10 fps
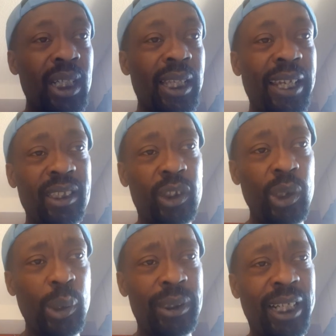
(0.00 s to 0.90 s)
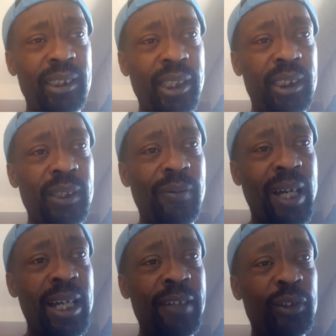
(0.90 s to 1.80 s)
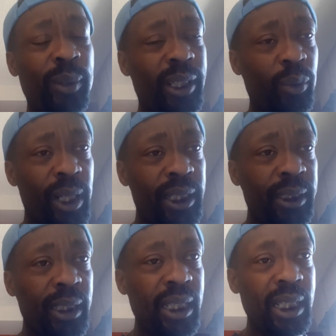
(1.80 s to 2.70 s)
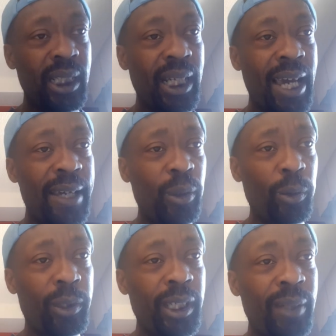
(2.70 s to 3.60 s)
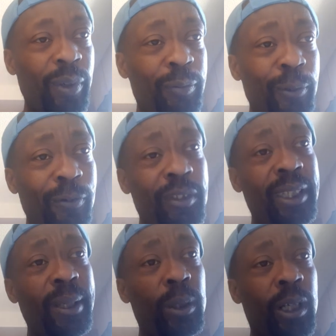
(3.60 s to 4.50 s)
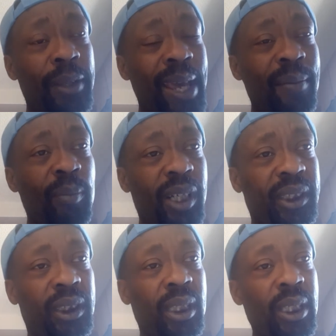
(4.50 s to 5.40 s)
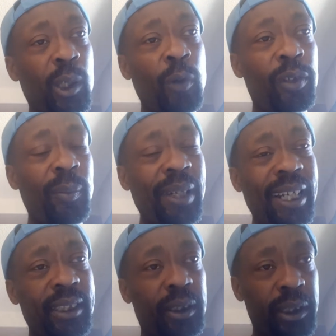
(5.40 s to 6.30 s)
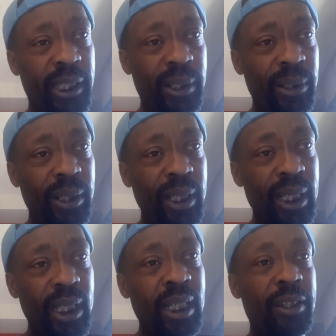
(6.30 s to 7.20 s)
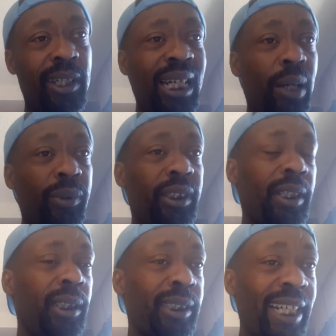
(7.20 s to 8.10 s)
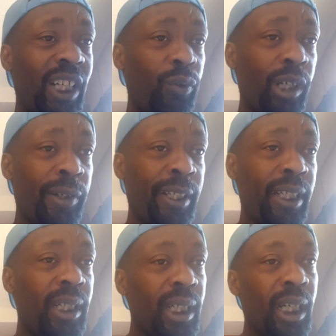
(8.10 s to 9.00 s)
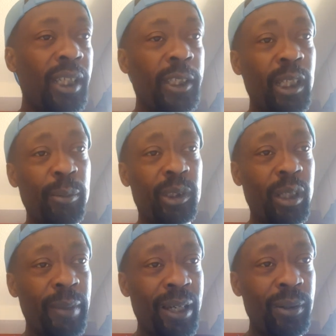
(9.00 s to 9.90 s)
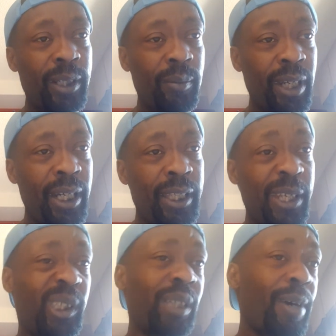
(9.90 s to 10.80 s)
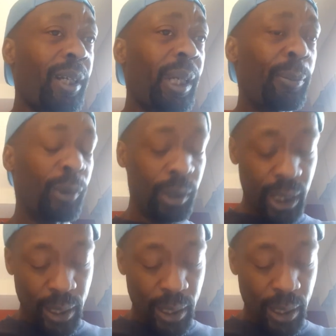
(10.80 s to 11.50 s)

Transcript: Last year it was like 6,521. I don't think we've moved the needle all that much over the past year. The count was done in January. The numbers come out in May. They used to come out in April.